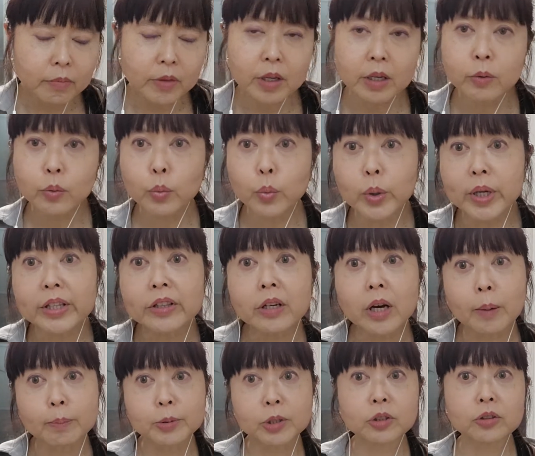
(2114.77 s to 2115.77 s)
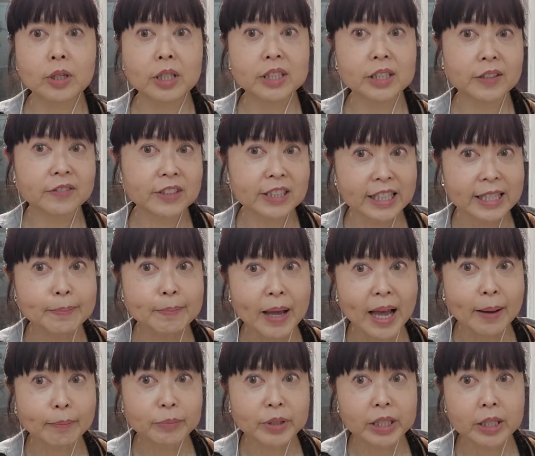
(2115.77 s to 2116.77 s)
with obstructive sleep
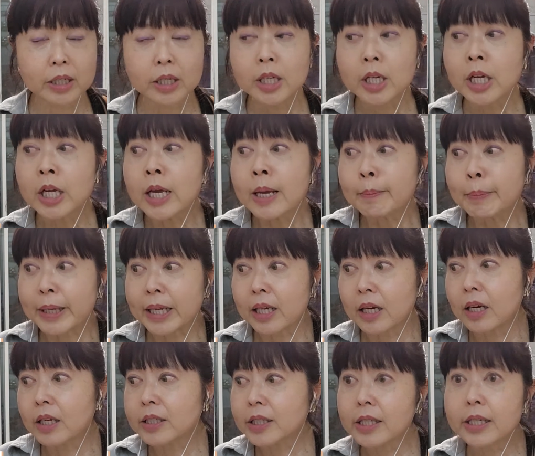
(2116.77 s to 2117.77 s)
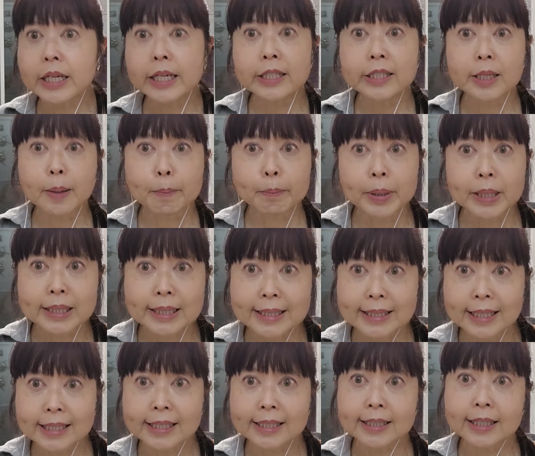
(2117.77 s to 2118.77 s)
apnea, because it is a
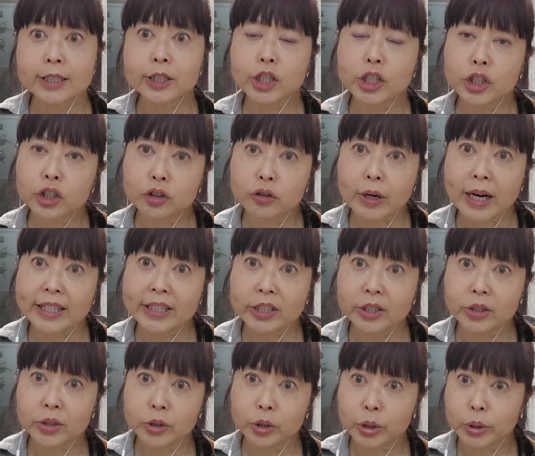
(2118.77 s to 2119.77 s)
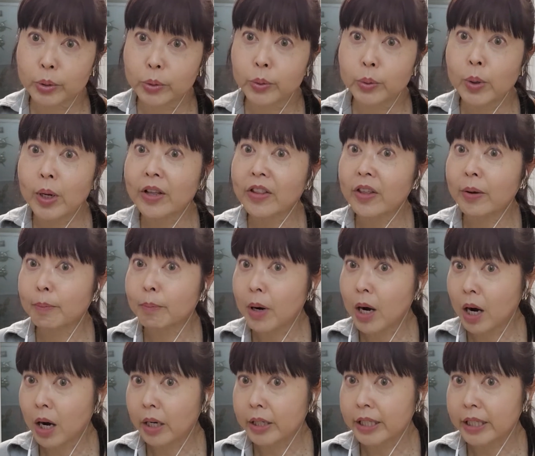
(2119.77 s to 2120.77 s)
persistent stress to the
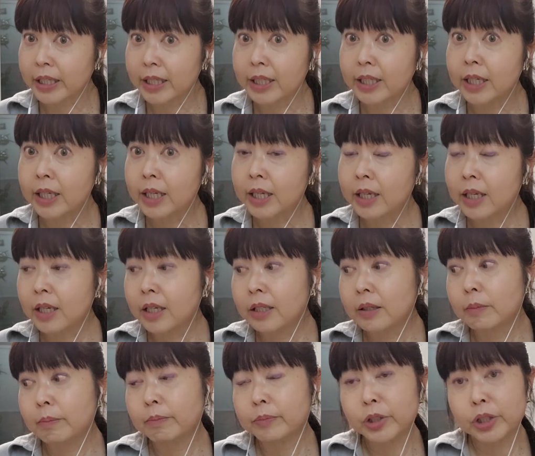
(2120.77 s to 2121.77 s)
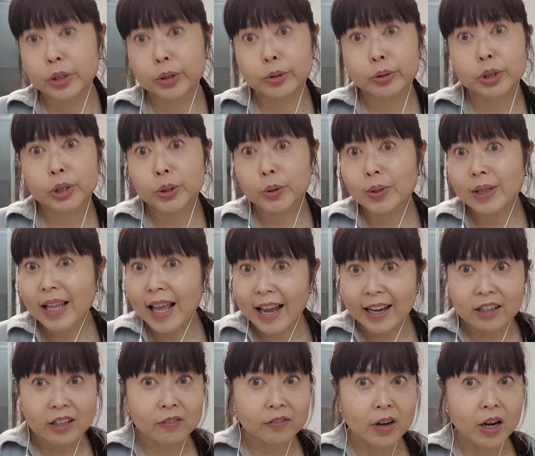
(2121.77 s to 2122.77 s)
body due to
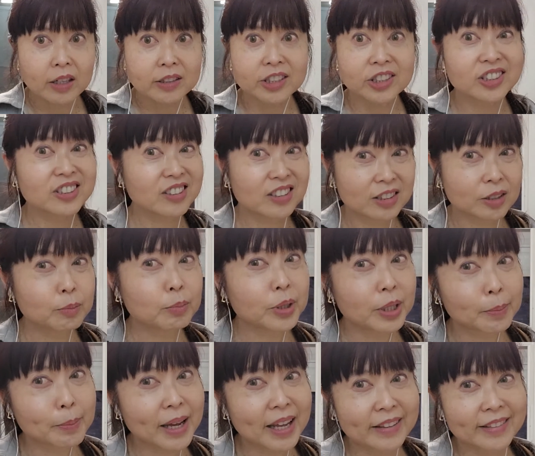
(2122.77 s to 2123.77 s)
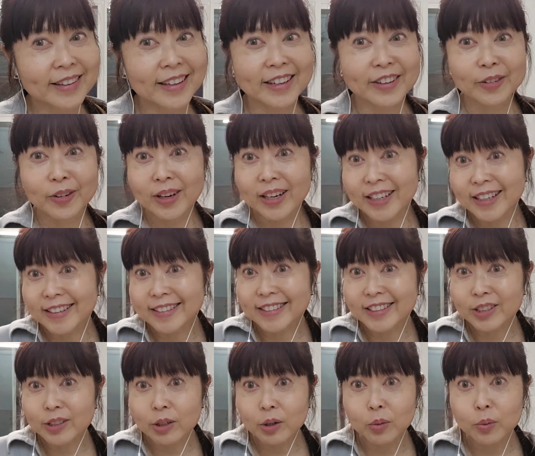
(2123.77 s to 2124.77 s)
lack of oxygen, that's a pretty bad thing, right?
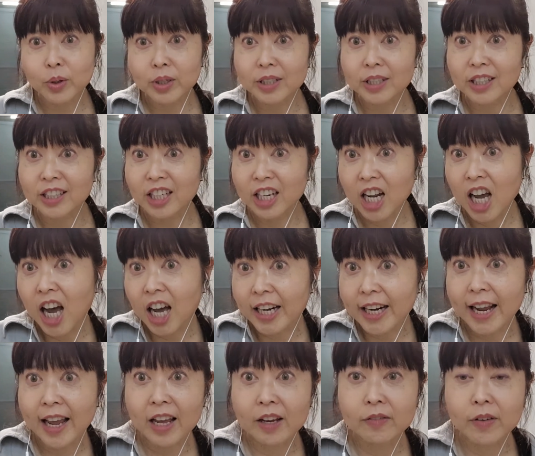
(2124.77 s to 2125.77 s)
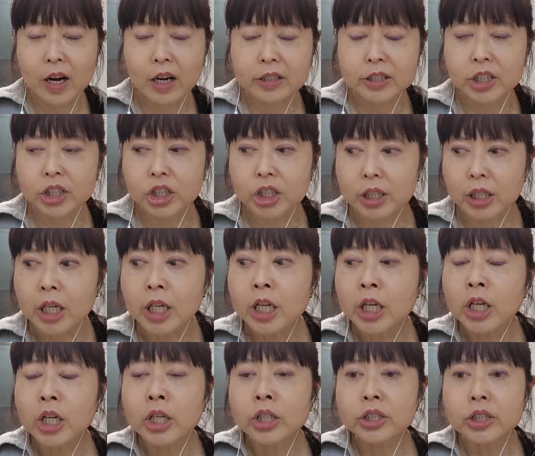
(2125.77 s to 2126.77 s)
You don't want to not have oxygen.
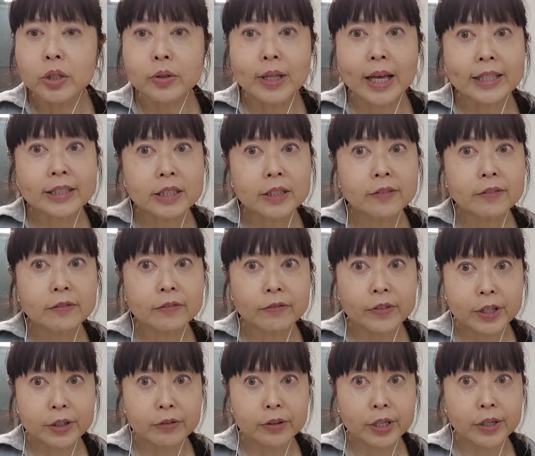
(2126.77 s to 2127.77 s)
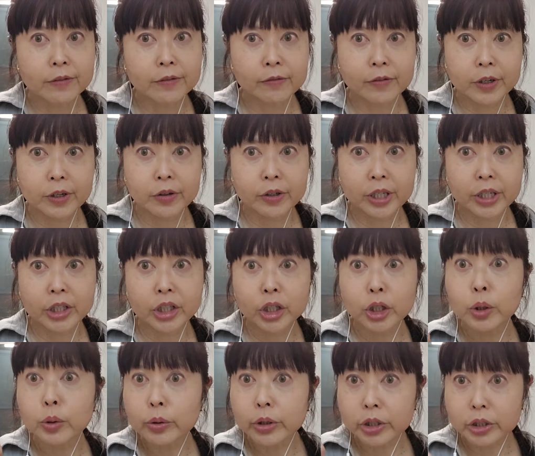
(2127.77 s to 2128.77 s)
So that's a very, very
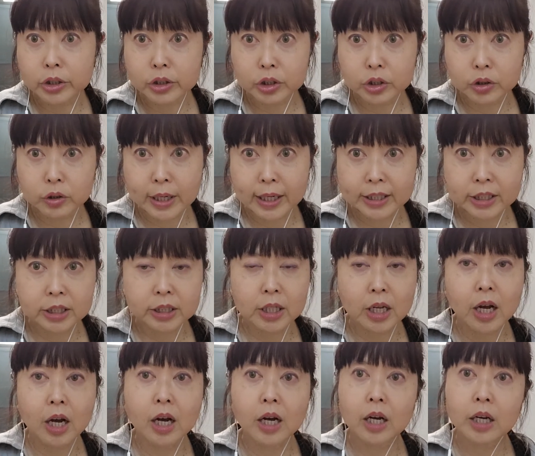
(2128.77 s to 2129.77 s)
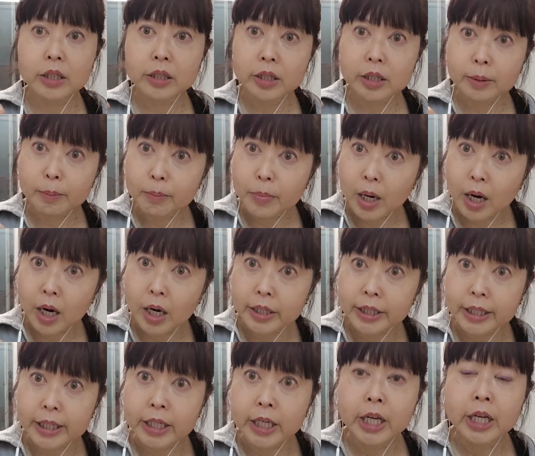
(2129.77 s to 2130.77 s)
huge stress on the
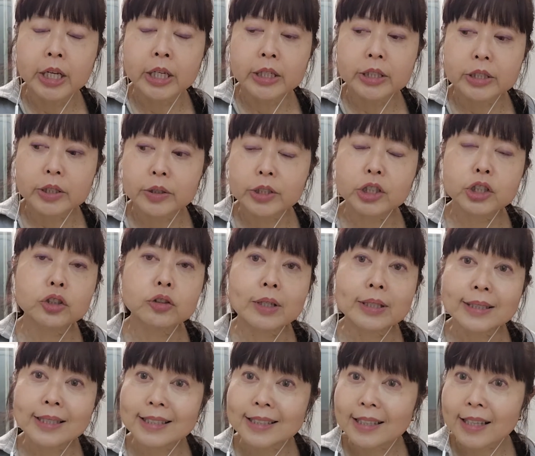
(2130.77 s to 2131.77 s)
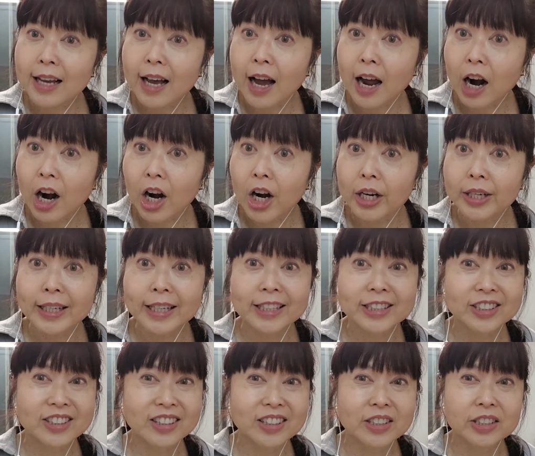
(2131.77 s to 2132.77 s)
body. So it stresses the heart,
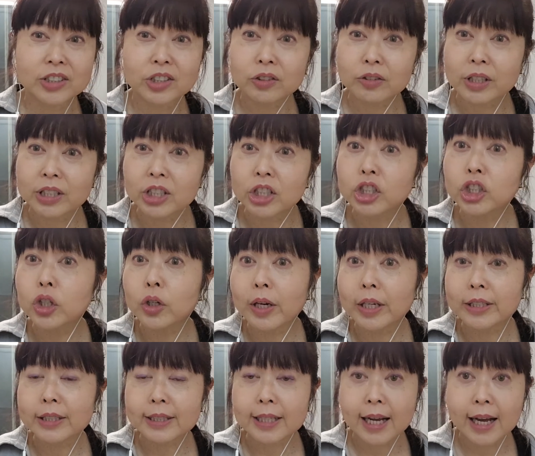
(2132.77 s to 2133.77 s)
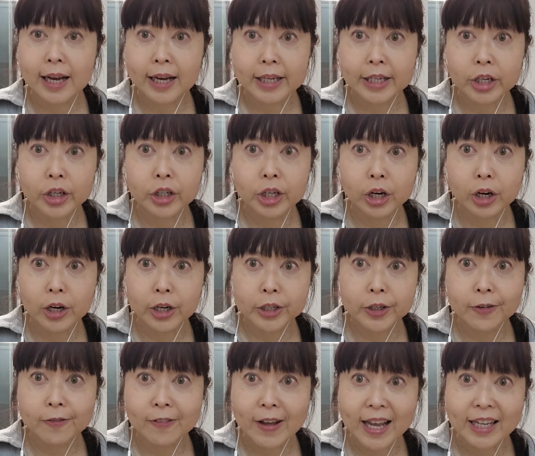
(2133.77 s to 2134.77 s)
it stresses your entire
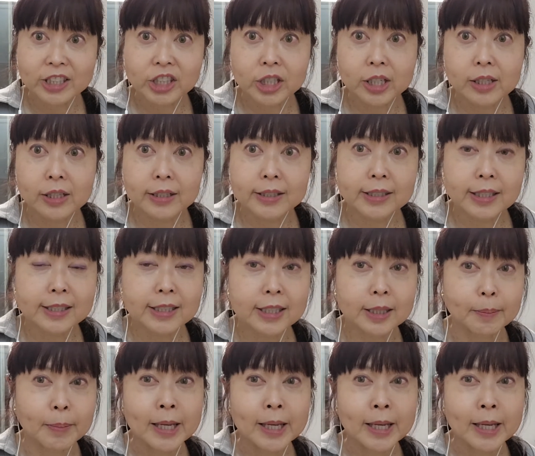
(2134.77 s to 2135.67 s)
cardiovascular system.